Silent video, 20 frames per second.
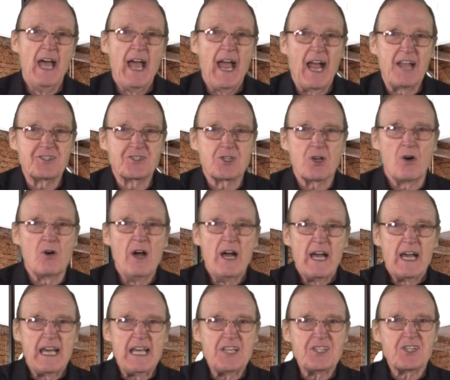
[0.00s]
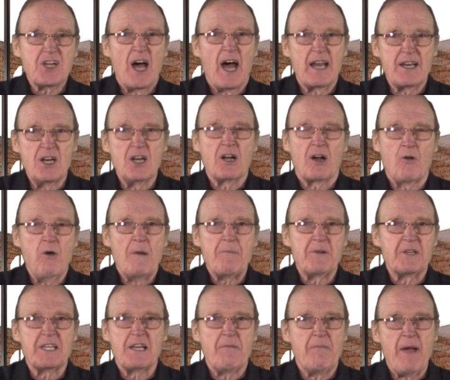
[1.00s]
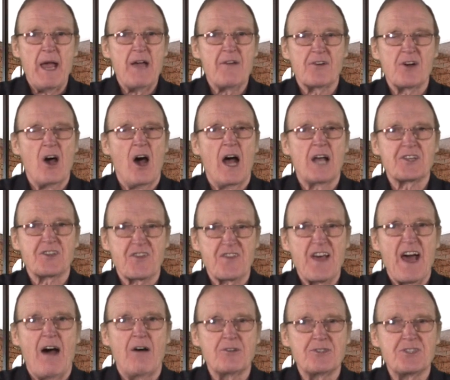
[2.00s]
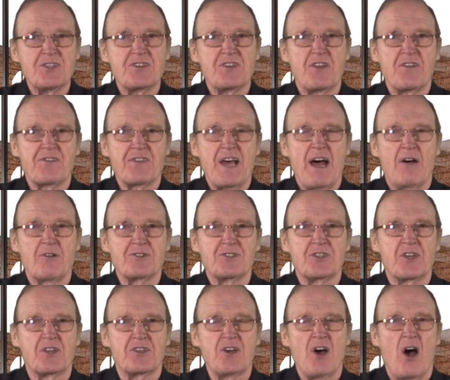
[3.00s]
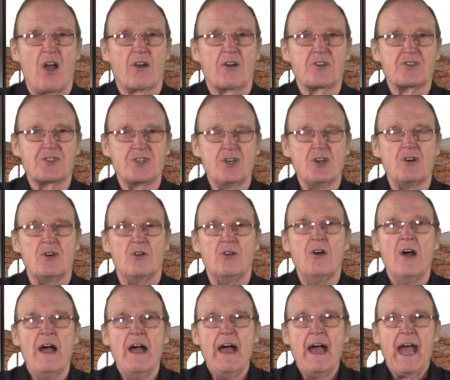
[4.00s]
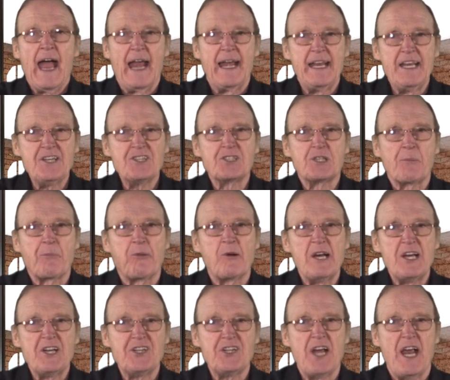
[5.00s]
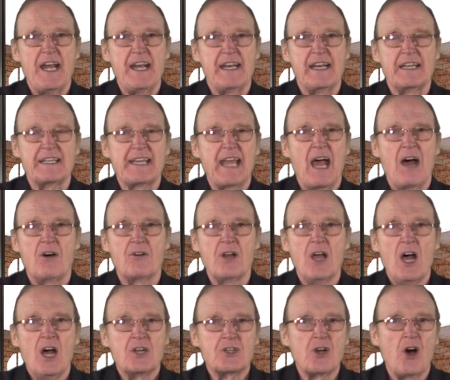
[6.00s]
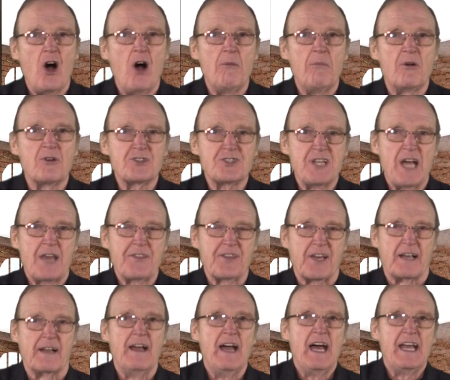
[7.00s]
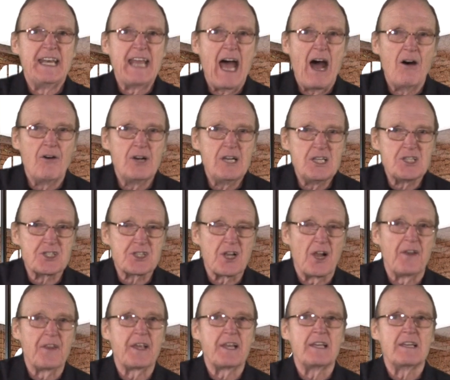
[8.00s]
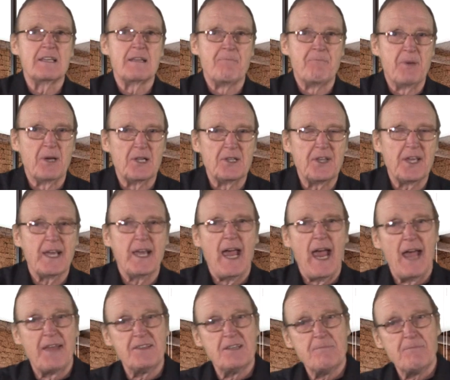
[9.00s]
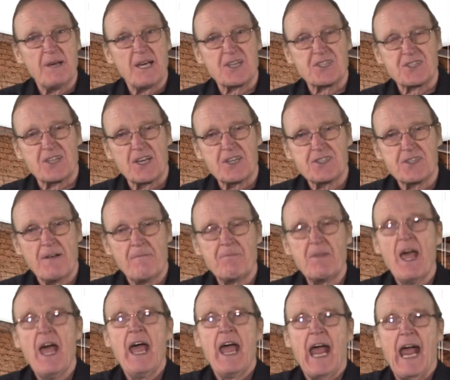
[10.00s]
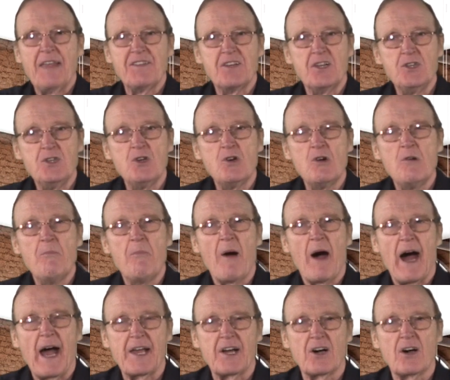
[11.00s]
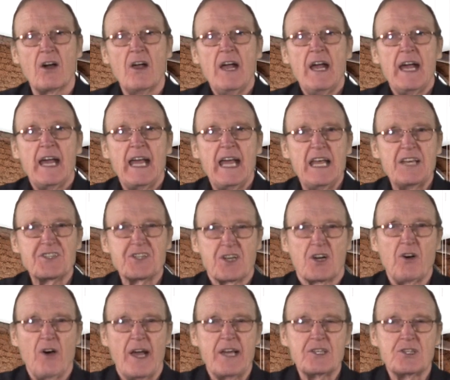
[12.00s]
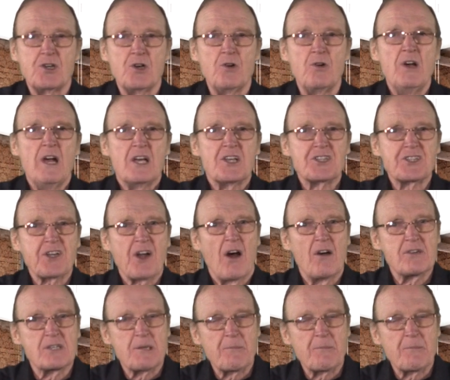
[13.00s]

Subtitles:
And so he's got equipment that may have cost thousands and thousands of dollars new, and he's depreciated it down to almost nothing. Now he's selling the building and the business, and the new buyer is going to start